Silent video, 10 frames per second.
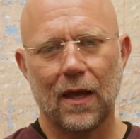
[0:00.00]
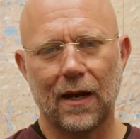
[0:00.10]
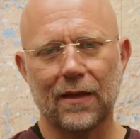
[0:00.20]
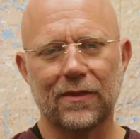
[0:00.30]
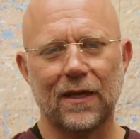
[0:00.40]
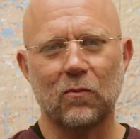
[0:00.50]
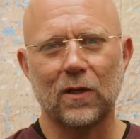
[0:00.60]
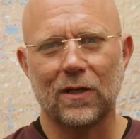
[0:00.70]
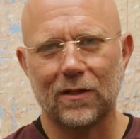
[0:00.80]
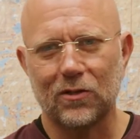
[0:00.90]
And I think
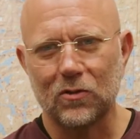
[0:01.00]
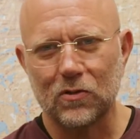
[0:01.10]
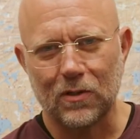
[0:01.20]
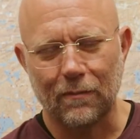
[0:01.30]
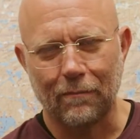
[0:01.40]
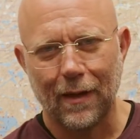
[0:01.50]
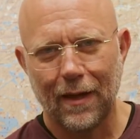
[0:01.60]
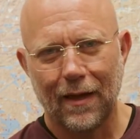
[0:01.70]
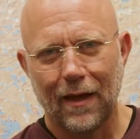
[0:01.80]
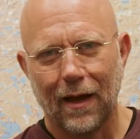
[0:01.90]
we could use some
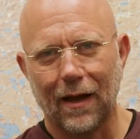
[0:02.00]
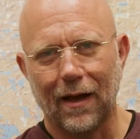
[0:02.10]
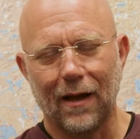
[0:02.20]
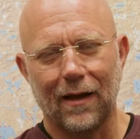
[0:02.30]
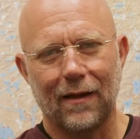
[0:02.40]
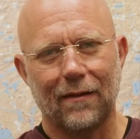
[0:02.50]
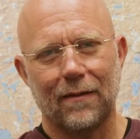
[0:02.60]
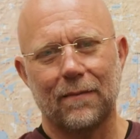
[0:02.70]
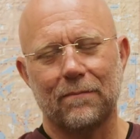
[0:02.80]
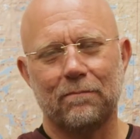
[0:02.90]
uh,
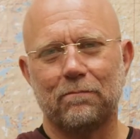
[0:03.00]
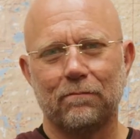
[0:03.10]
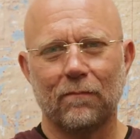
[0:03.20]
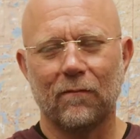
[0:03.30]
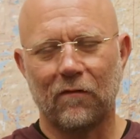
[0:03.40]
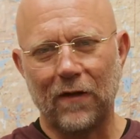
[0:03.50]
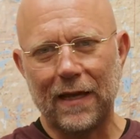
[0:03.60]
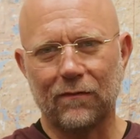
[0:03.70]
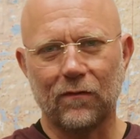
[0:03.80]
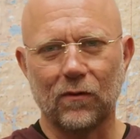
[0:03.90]

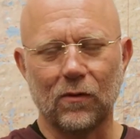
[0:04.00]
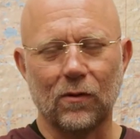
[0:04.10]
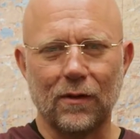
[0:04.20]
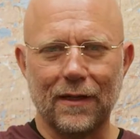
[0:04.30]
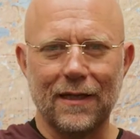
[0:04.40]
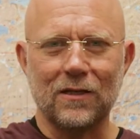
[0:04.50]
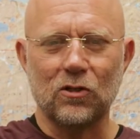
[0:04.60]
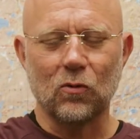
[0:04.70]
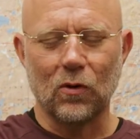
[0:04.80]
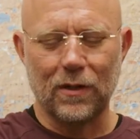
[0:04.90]
faithful
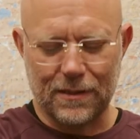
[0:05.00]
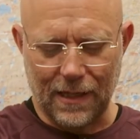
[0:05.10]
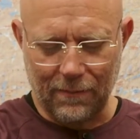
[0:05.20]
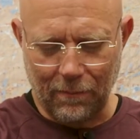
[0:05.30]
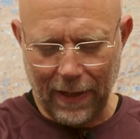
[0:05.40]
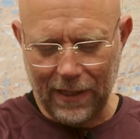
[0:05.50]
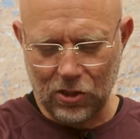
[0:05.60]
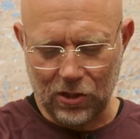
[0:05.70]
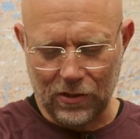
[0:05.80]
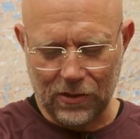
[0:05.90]
endurance and
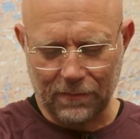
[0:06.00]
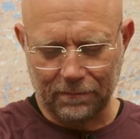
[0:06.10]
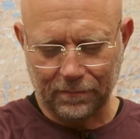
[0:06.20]
patience,